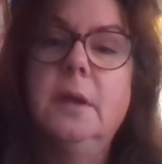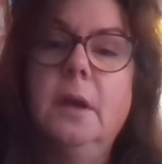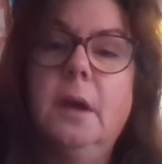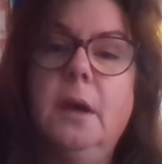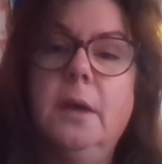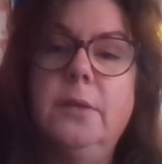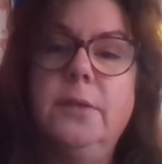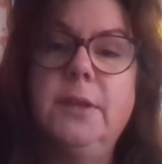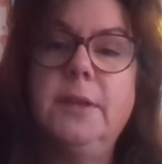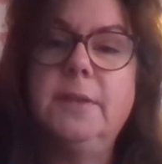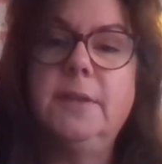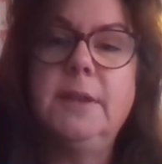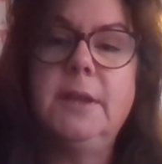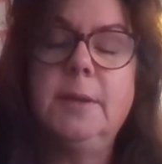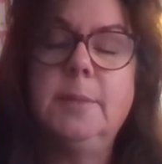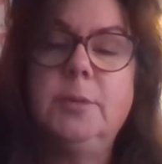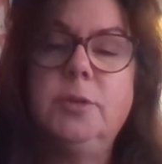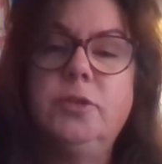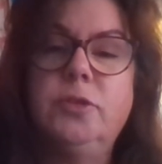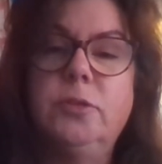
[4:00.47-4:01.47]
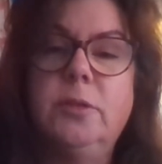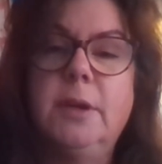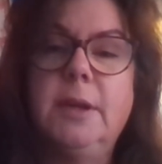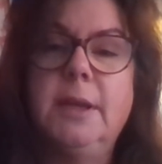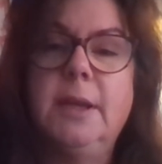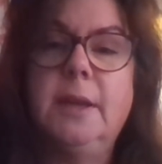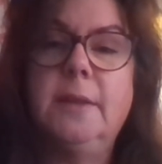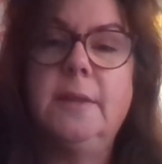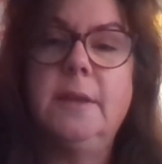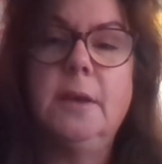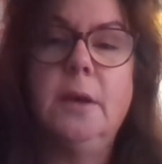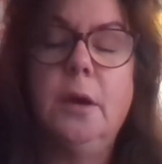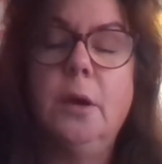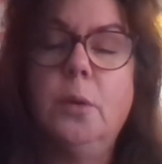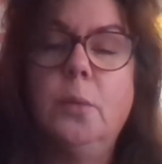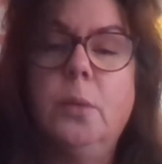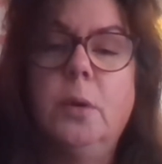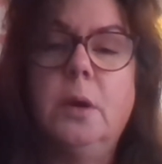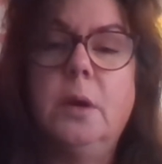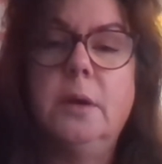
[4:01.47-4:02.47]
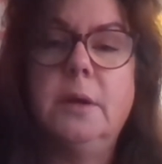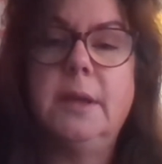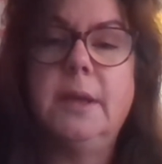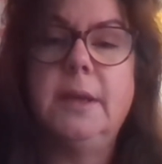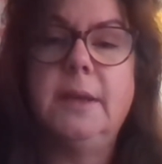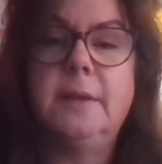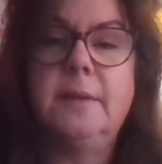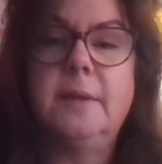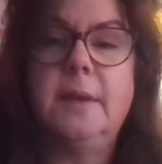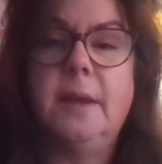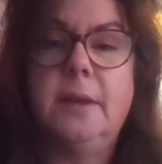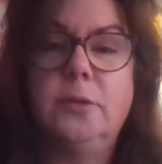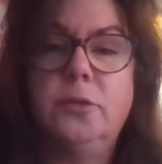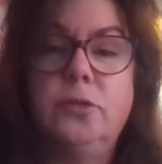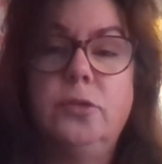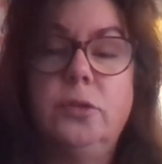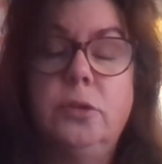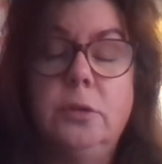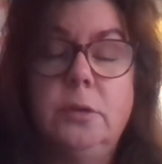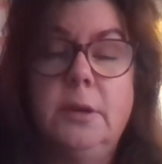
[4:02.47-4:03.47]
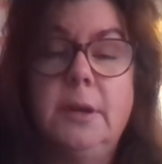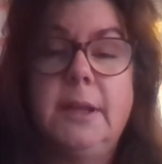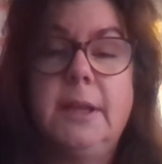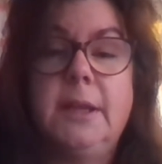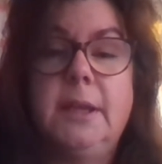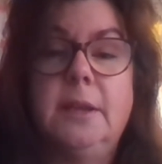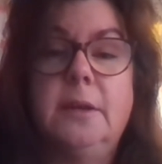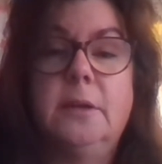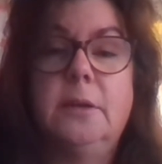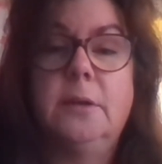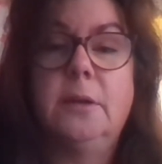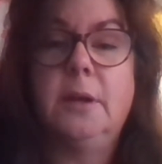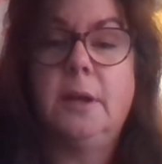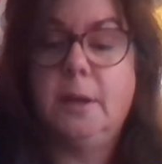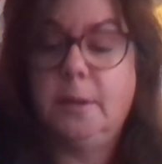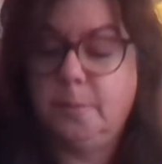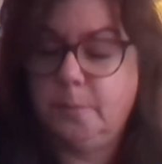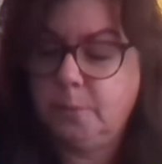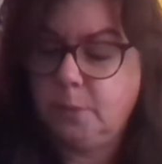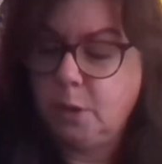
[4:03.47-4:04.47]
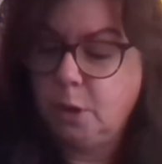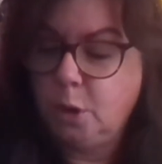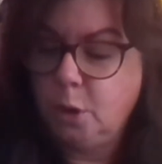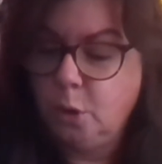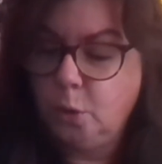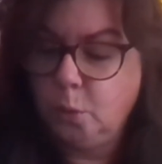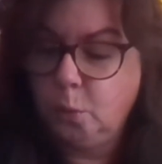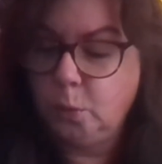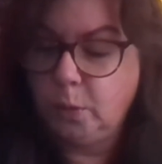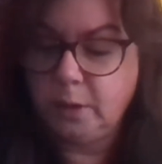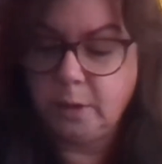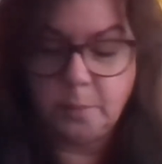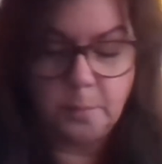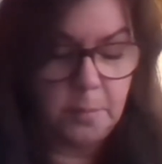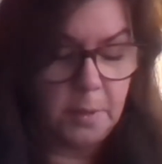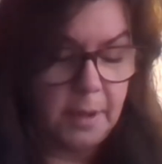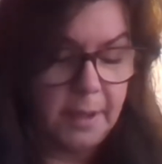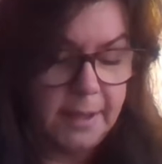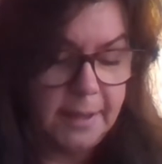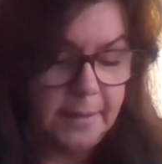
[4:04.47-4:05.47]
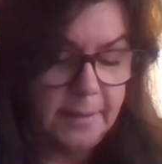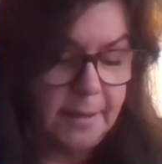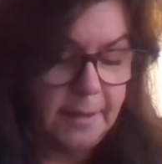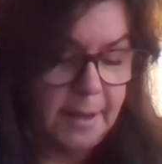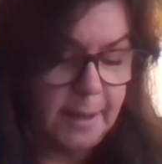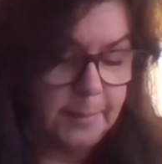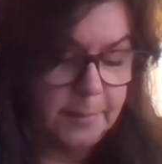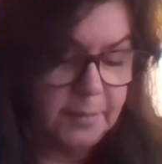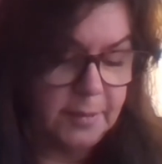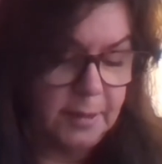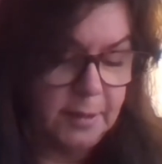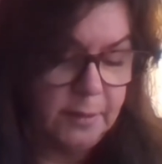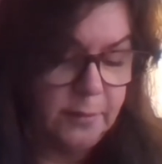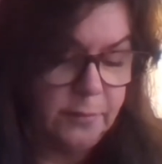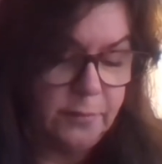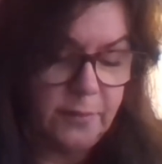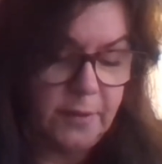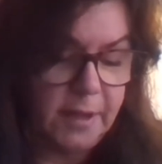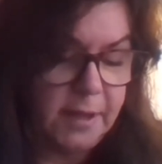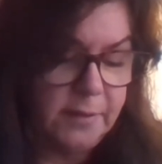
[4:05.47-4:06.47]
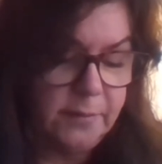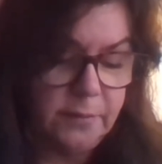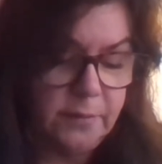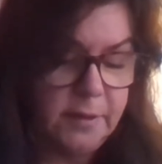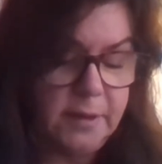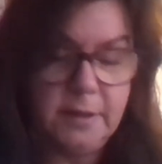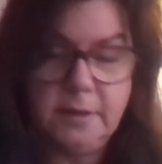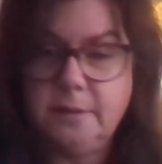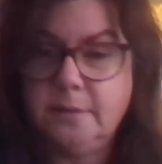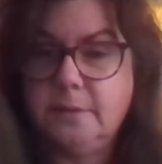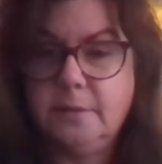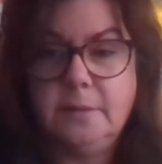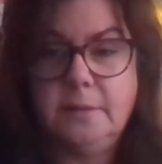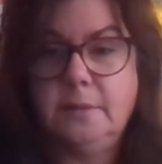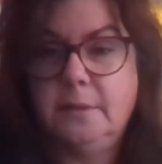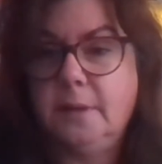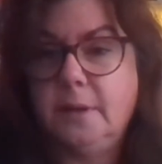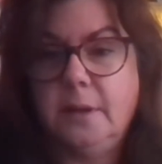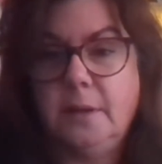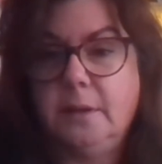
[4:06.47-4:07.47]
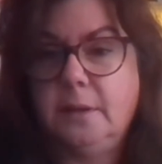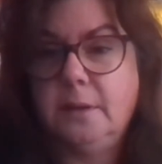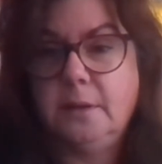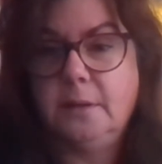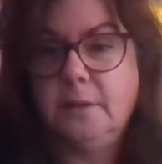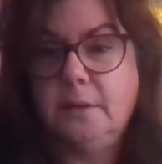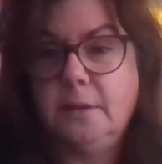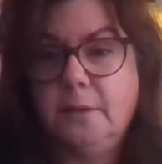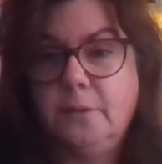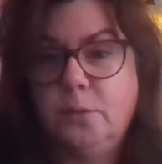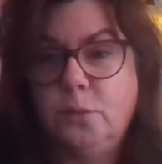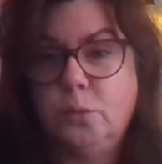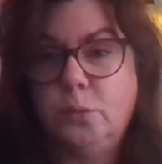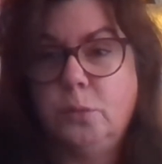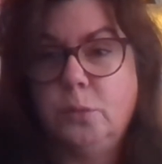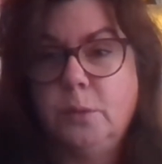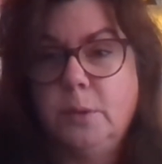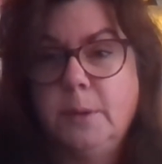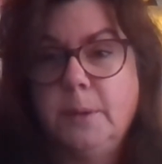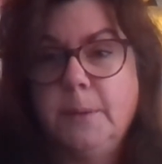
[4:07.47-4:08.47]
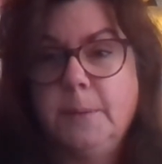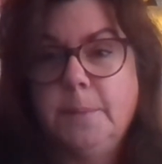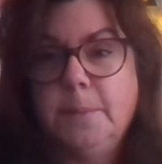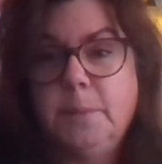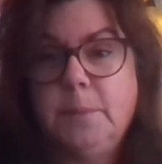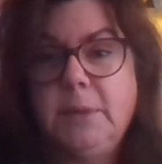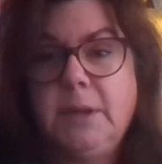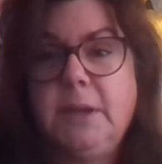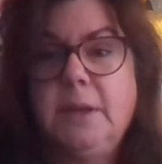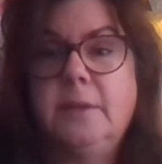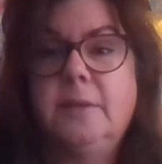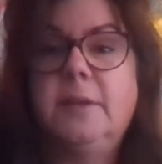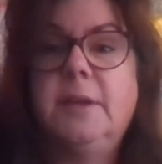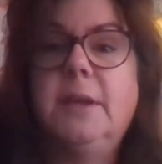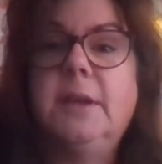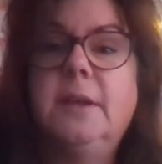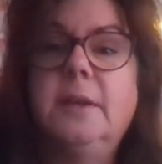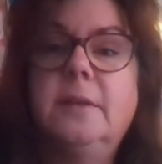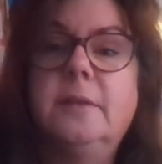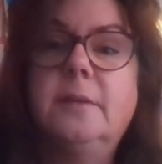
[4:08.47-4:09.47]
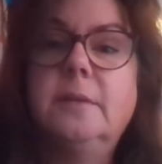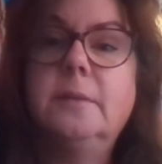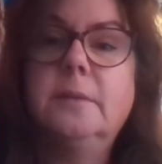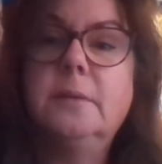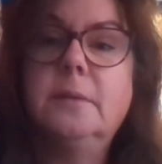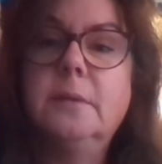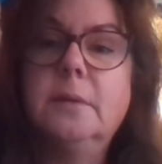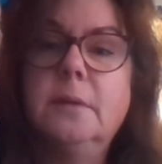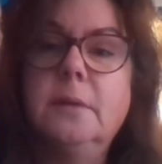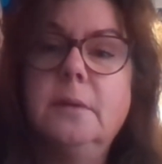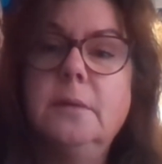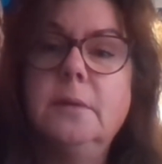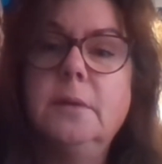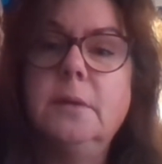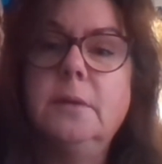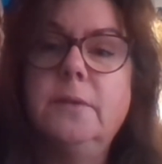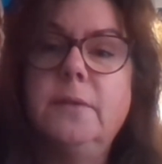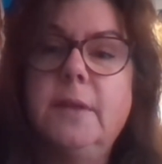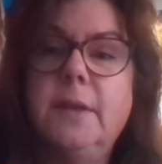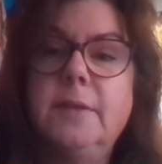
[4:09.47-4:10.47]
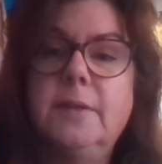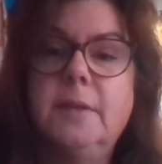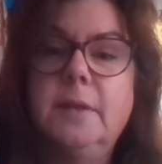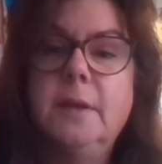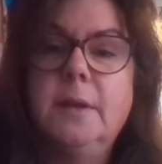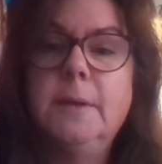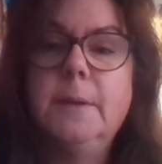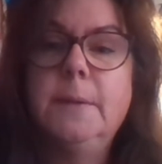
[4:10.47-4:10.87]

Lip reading: I think the imagery, the artwork is truly one of my absolute favourite of all, because it is, I don't know if that's